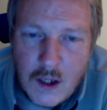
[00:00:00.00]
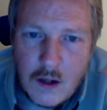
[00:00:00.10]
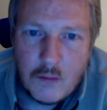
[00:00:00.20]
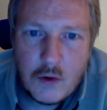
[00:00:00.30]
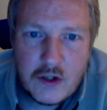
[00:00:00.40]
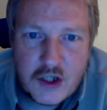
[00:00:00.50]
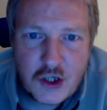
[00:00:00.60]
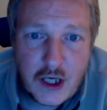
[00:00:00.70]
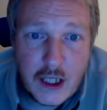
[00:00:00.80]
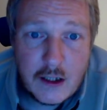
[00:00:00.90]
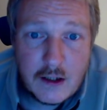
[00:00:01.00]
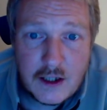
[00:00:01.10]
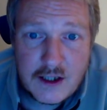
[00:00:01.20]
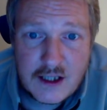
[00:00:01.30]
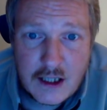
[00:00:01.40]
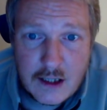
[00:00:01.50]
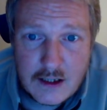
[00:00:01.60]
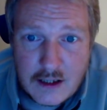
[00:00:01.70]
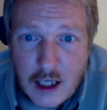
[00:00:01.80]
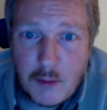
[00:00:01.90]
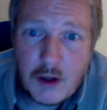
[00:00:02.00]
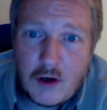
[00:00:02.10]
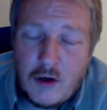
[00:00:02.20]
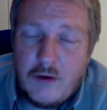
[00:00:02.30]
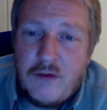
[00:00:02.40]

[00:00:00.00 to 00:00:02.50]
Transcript: Maurice King, this stablecoin